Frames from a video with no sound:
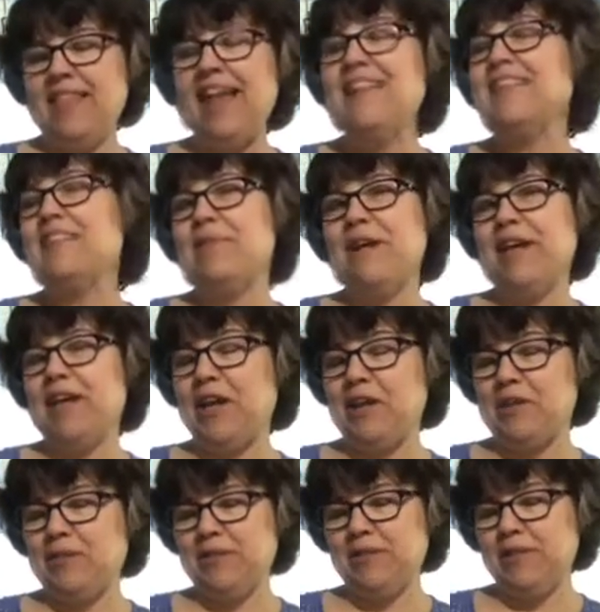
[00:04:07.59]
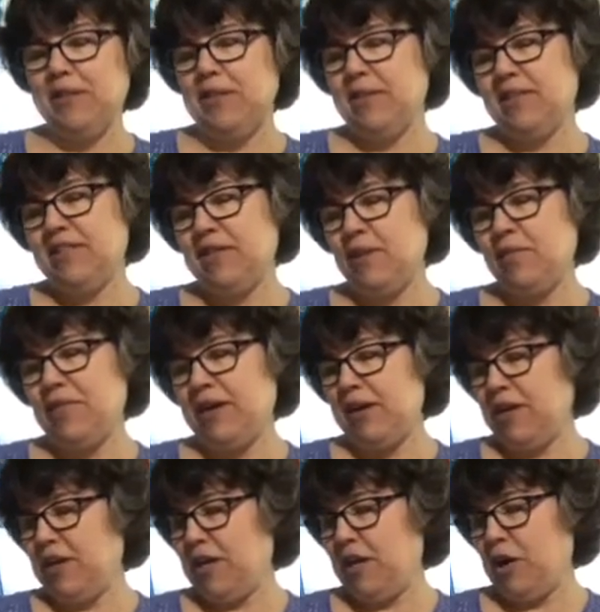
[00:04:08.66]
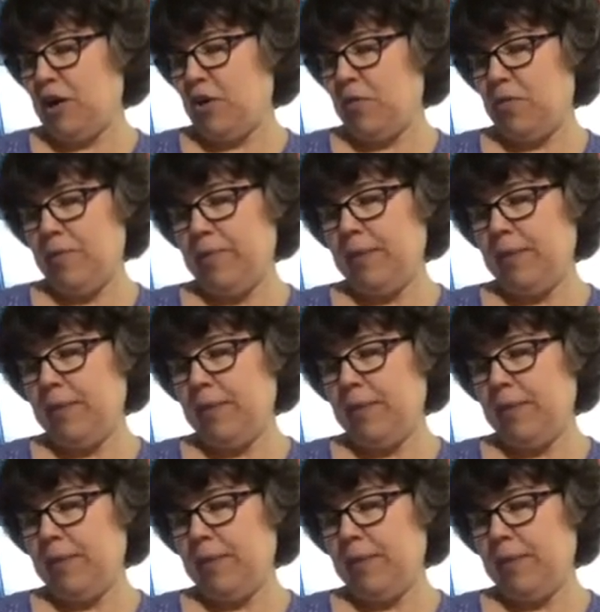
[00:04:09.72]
That's the way it goes. So there you go.